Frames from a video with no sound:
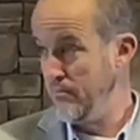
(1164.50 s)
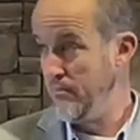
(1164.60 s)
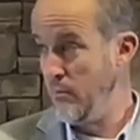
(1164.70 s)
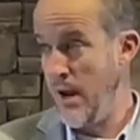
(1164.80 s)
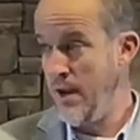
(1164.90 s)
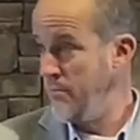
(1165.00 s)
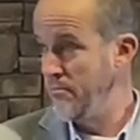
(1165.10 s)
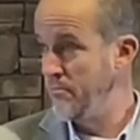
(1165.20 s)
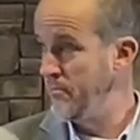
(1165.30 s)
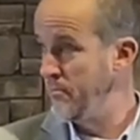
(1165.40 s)
Right?
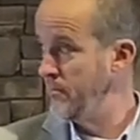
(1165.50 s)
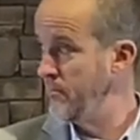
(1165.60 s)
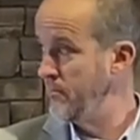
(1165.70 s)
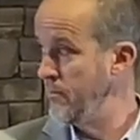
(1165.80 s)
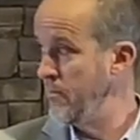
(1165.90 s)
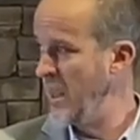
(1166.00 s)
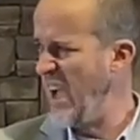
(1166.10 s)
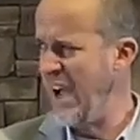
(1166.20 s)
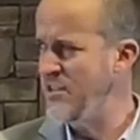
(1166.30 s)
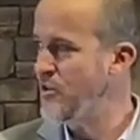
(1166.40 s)

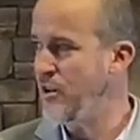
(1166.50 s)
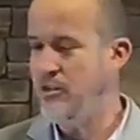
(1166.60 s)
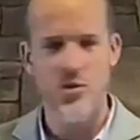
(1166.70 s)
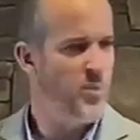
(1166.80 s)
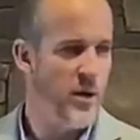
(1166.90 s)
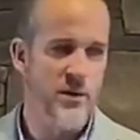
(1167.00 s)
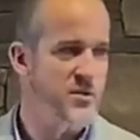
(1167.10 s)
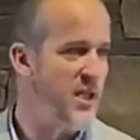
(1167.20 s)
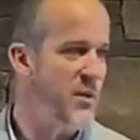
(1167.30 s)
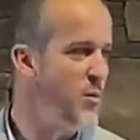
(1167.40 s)
I'd start this prayer the
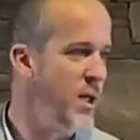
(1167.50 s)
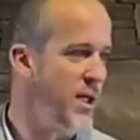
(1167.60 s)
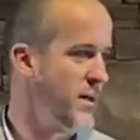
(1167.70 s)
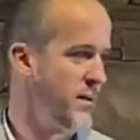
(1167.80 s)
same way.